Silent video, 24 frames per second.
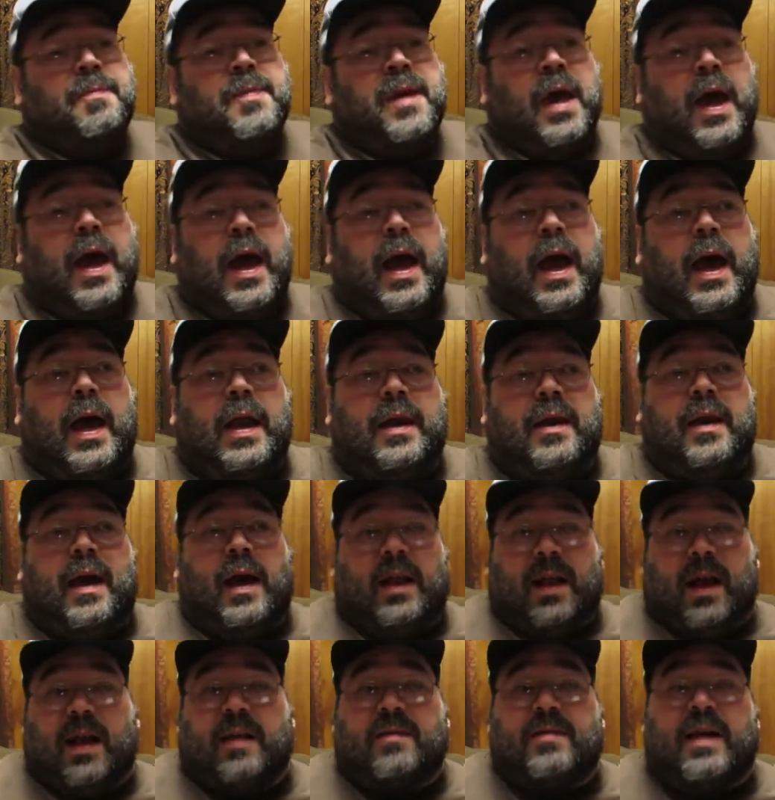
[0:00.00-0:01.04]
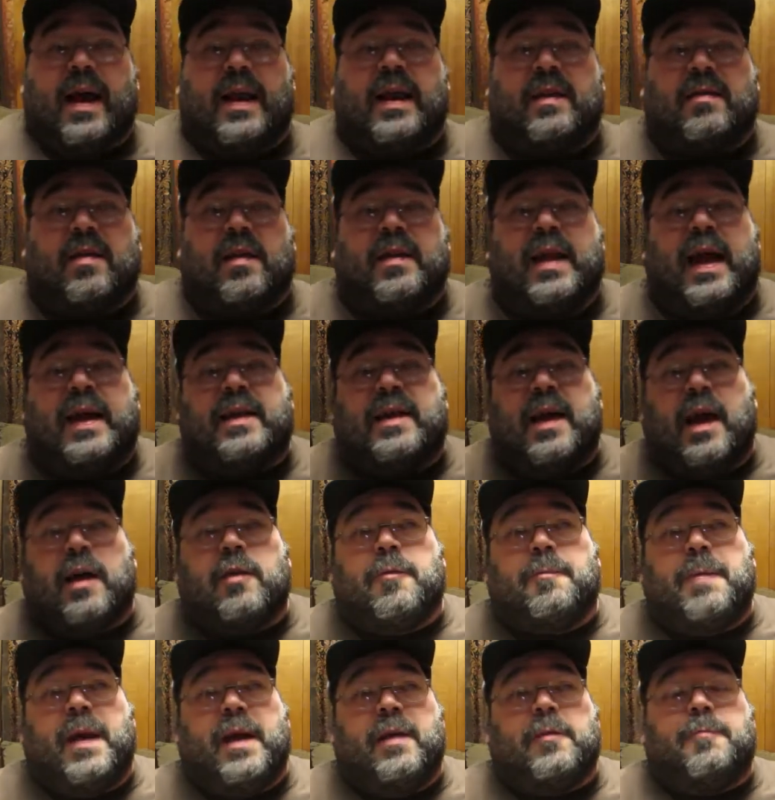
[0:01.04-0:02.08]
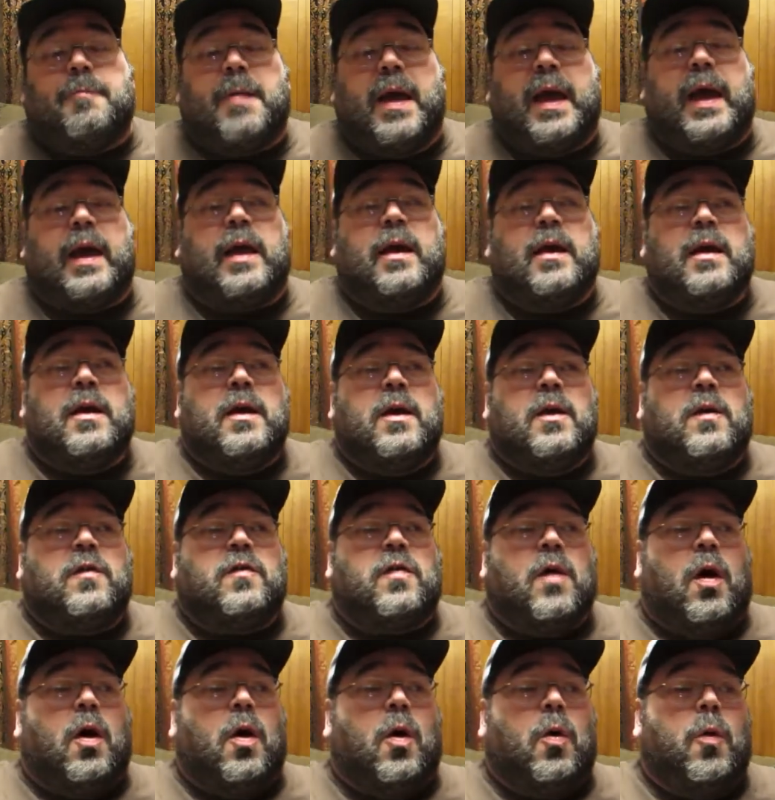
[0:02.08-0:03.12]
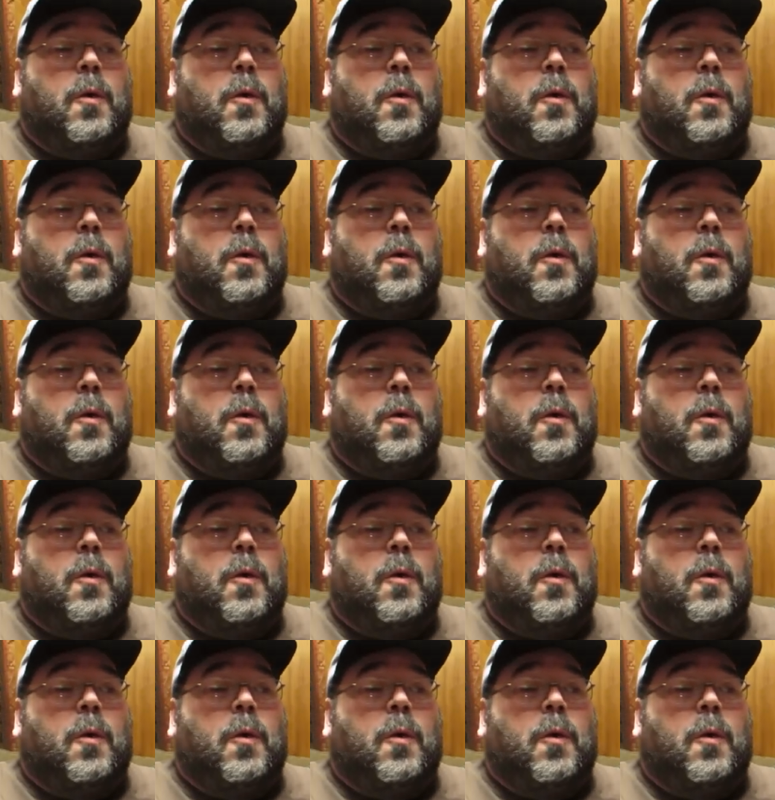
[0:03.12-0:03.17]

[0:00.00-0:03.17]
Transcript: And like I said, it's a latex-based paint, so